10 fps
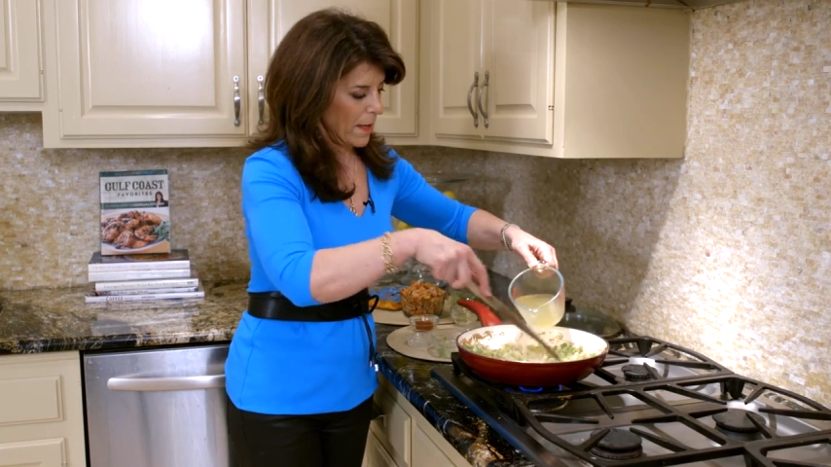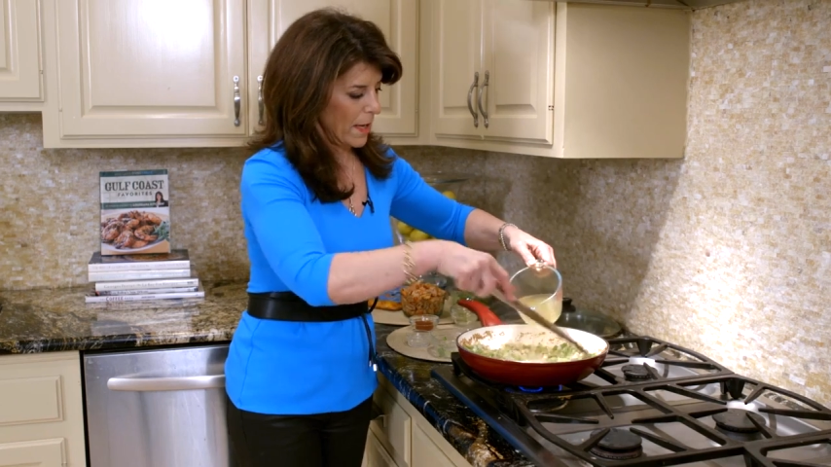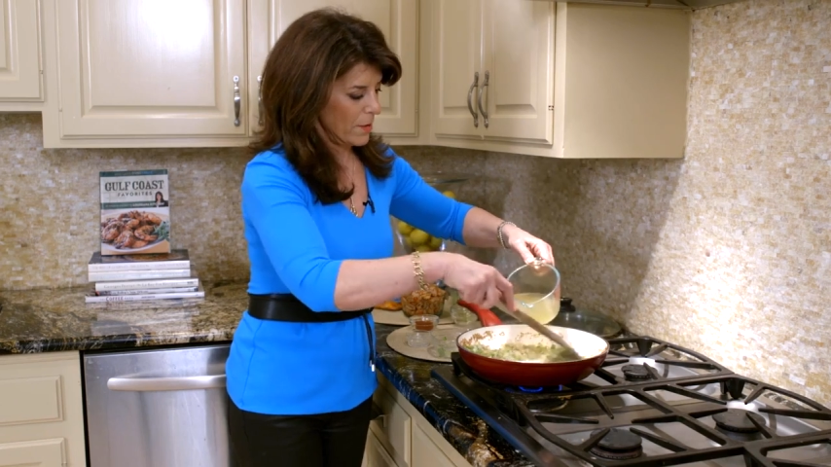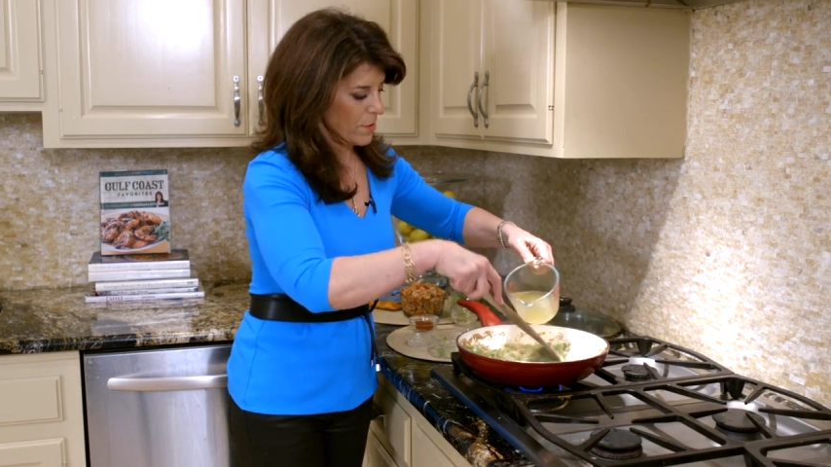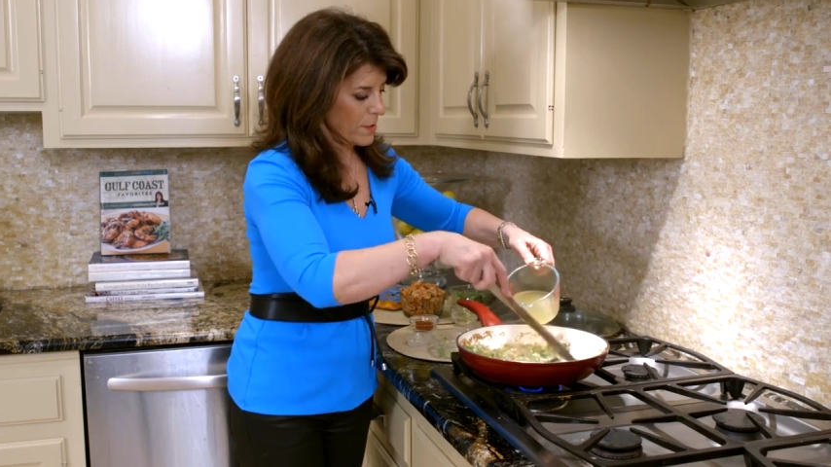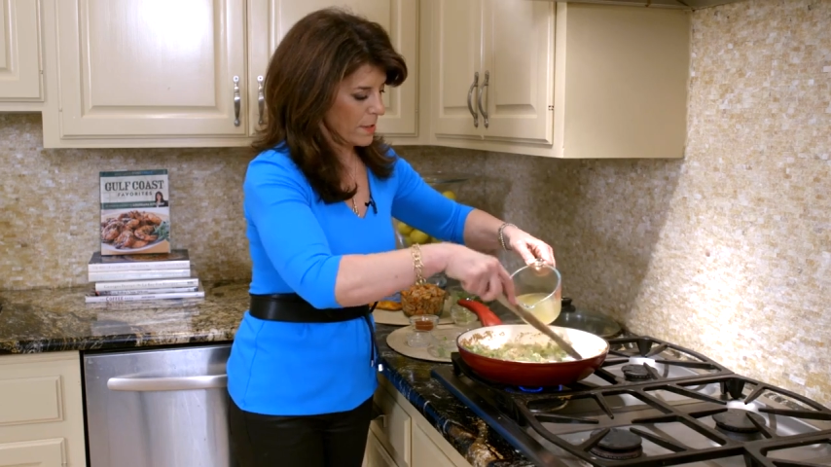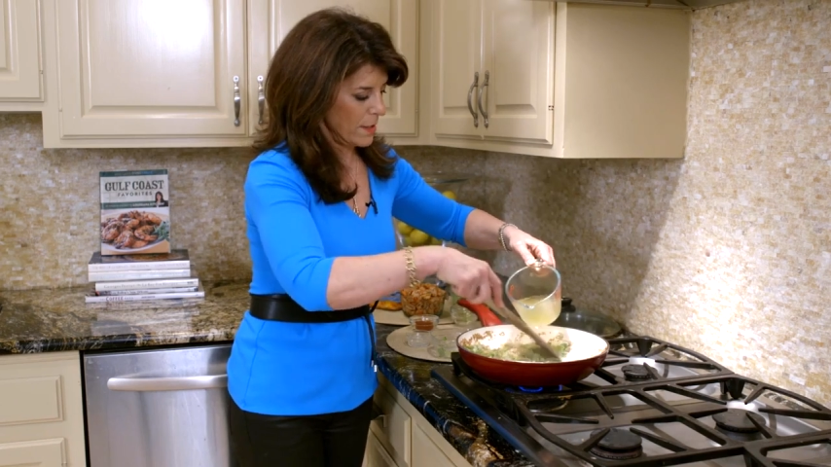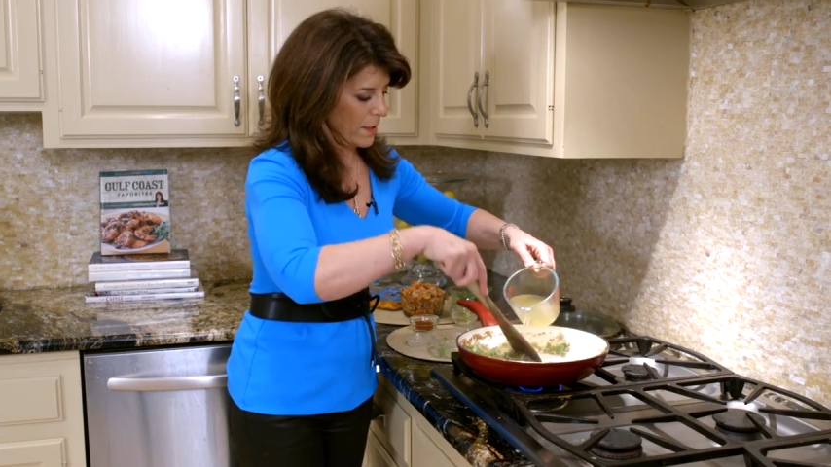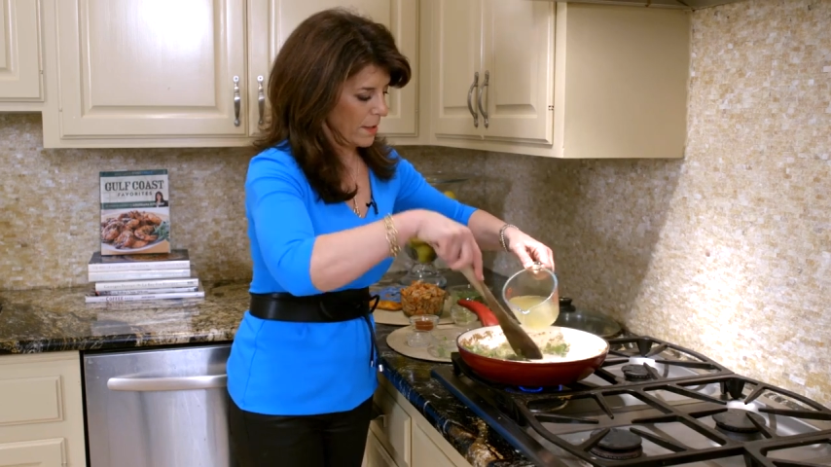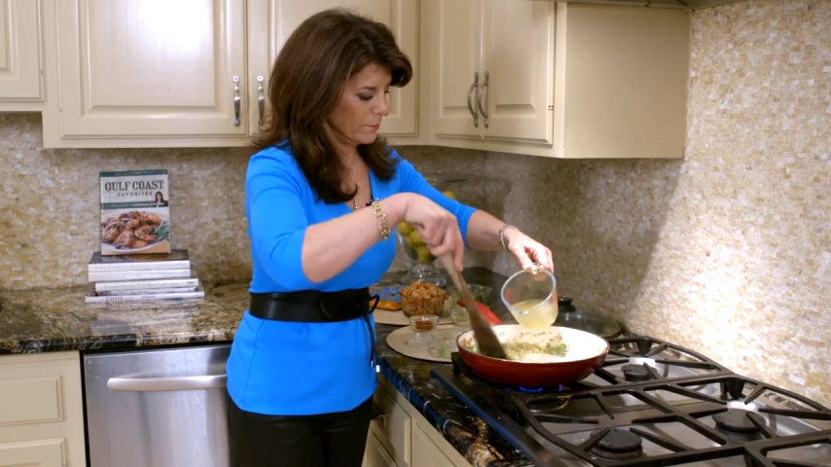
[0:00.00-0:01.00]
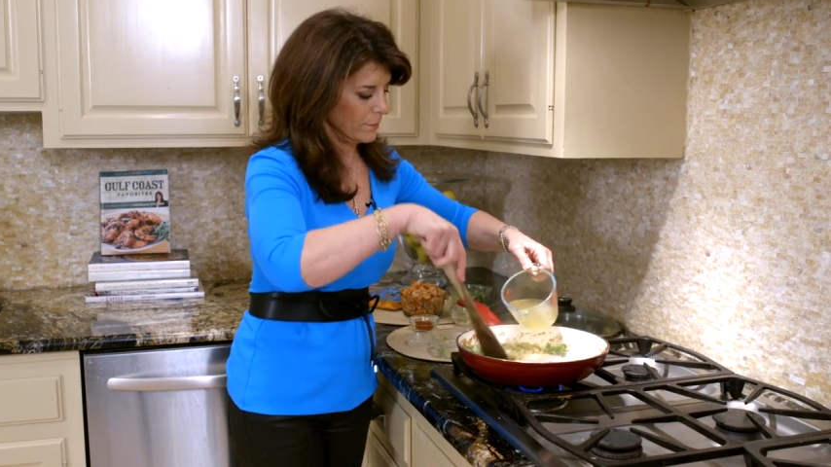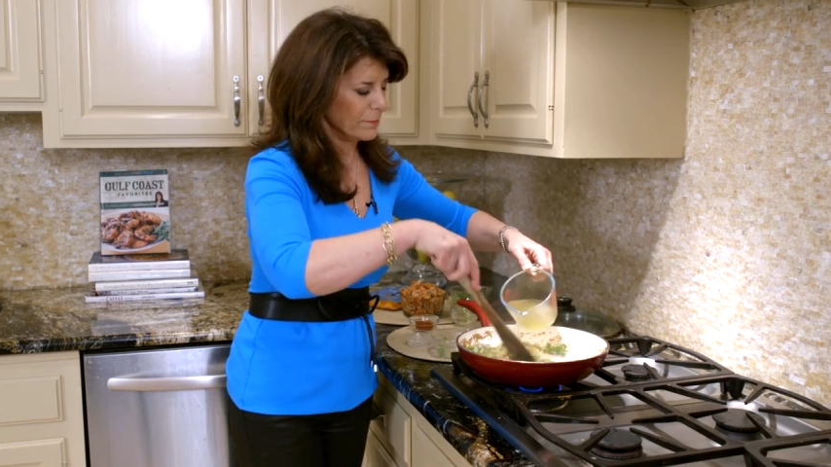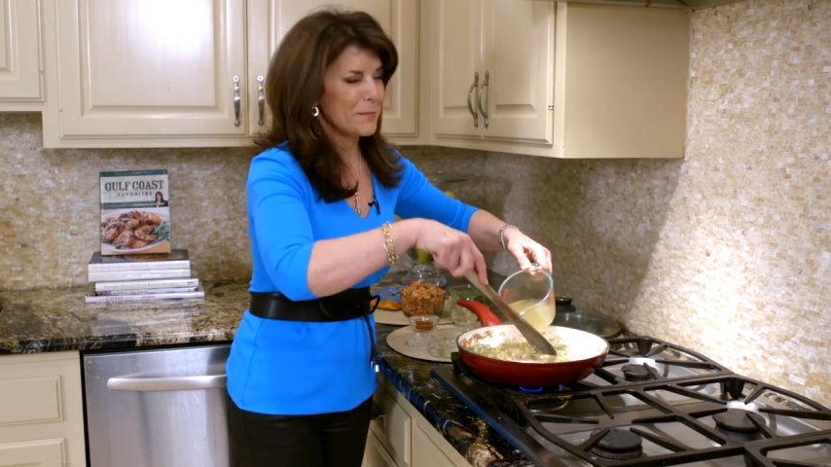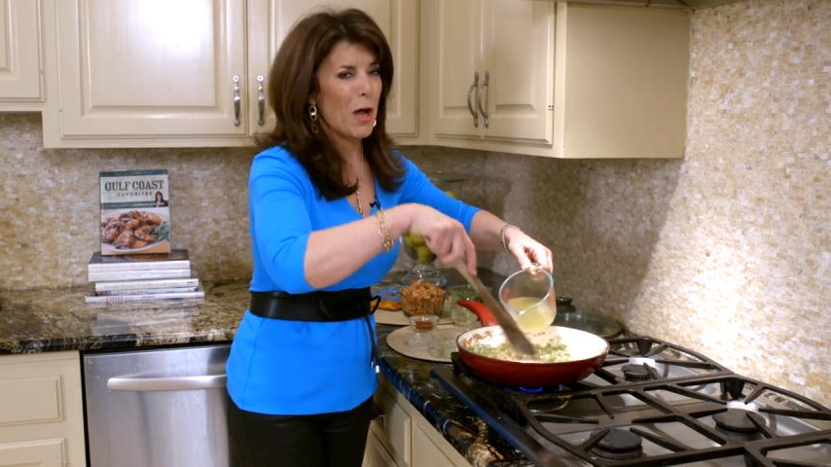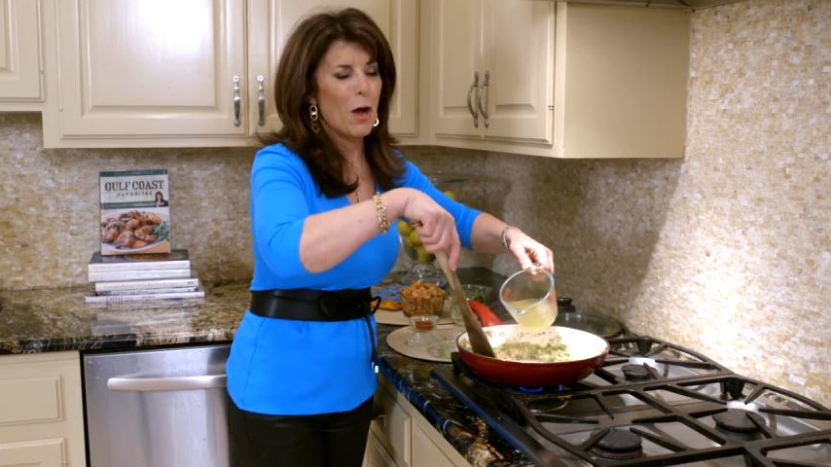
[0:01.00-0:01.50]
And you'll see.
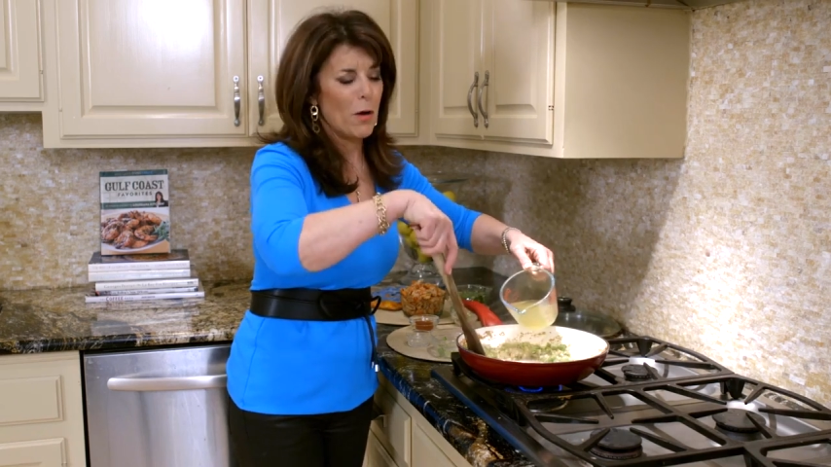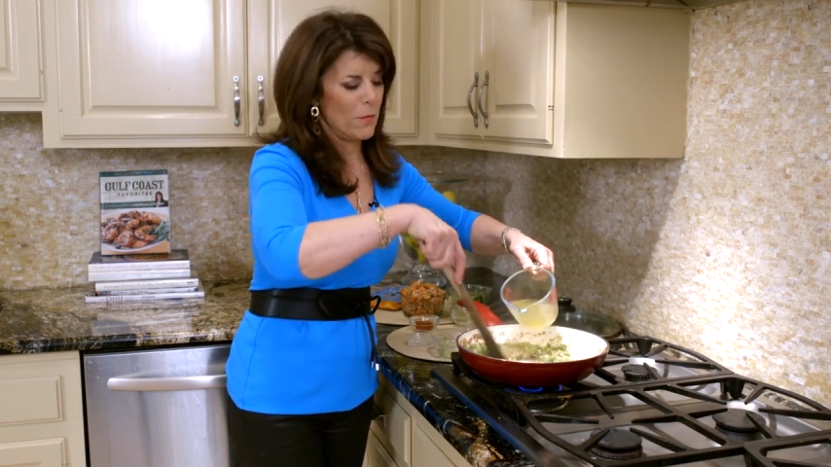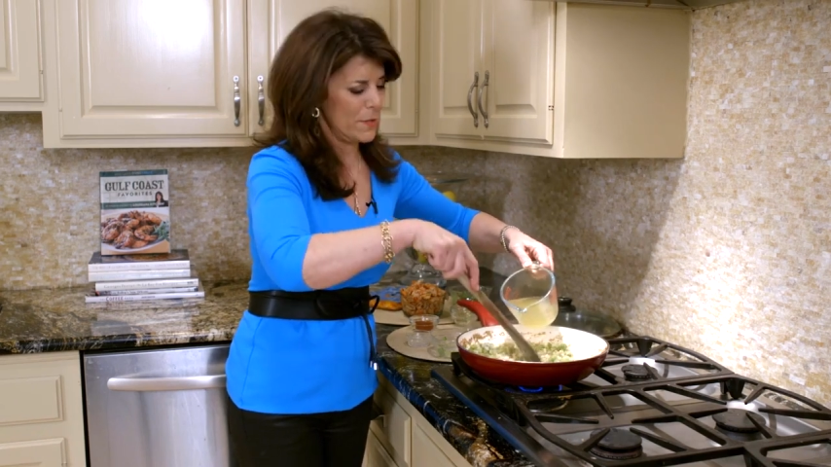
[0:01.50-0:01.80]
Oh,